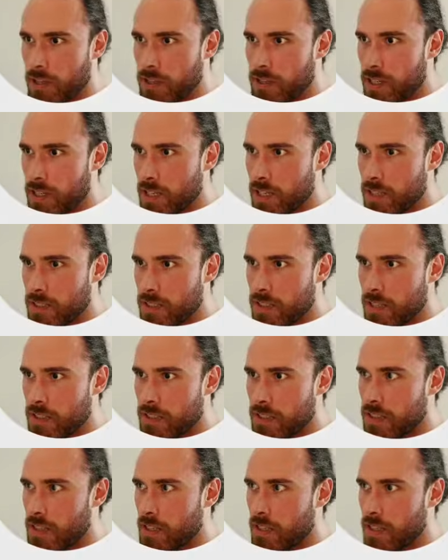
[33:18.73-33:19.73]
settings. Let's
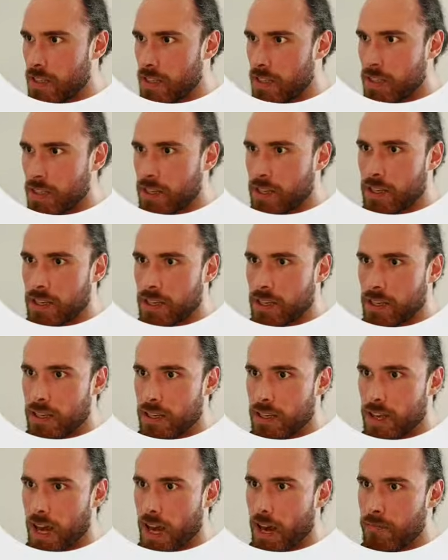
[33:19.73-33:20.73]
see.
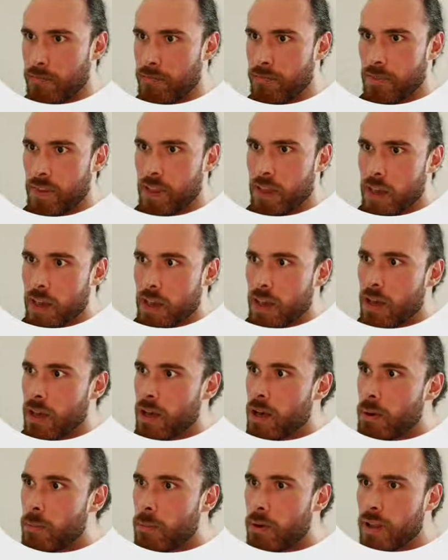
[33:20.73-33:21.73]
Yeah,
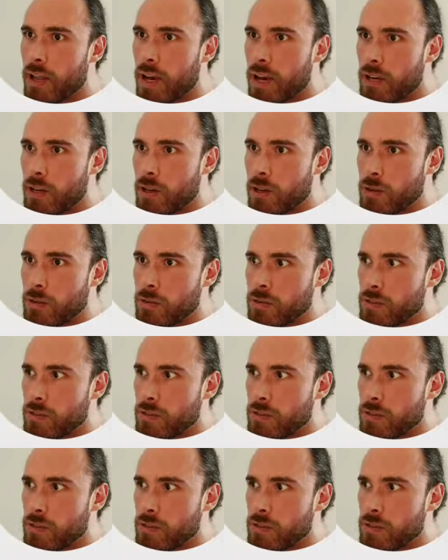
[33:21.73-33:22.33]
but I don't